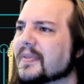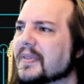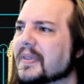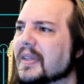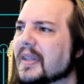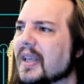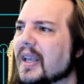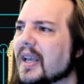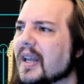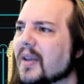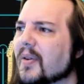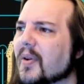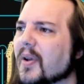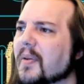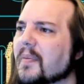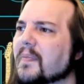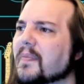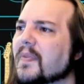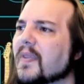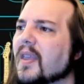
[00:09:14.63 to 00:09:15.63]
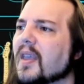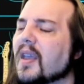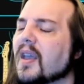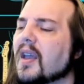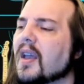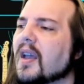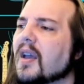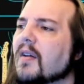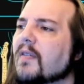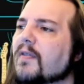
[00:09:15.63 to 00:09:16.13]
Anyway.
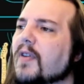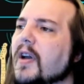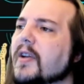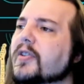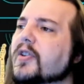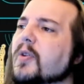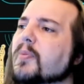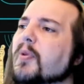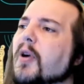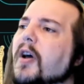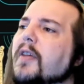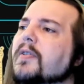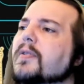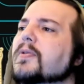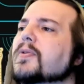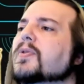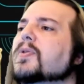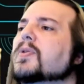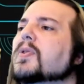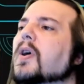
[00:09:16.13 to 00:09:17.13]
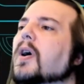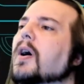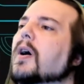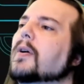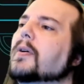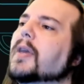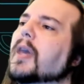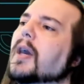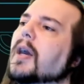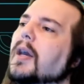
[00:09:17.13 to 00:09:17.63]
Venture Brothers?
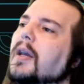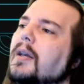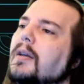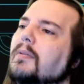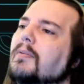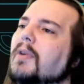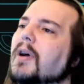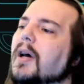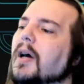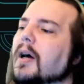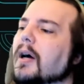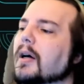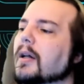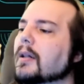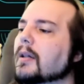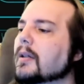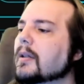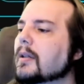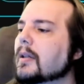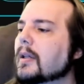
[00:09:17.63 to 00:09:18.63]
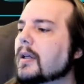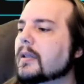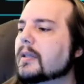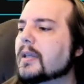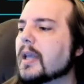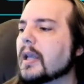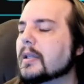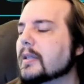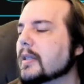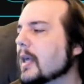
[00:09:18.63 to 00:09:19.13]
Okay. Well, let's
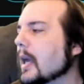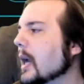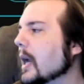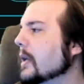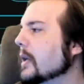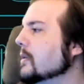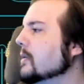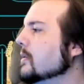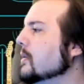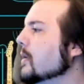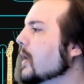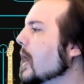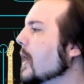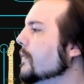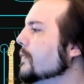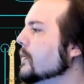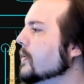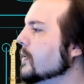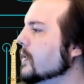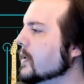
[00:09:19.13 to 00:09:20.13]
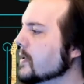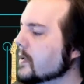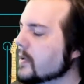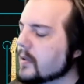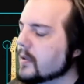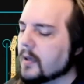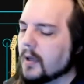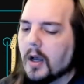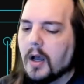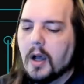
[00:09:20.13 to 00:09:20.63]
get to that after
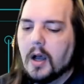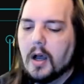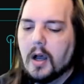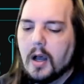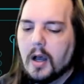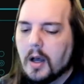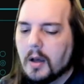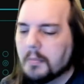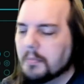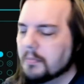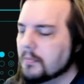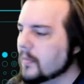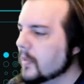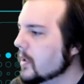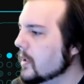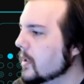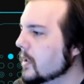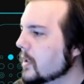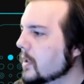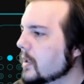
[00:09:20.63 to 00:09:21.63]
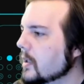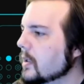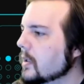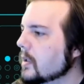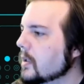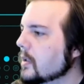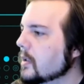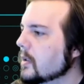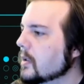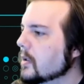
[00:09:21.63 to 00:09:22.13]
this. I'm
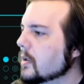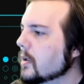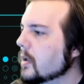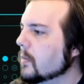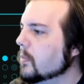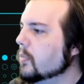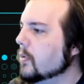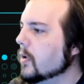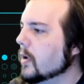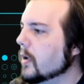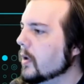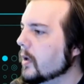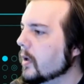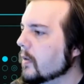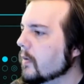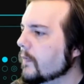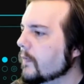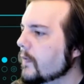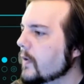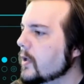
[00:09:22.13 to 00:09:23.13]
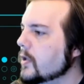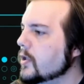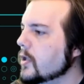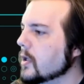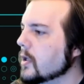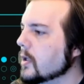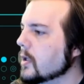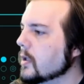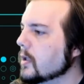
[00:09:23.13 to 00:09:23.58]
gonna put on another vidya.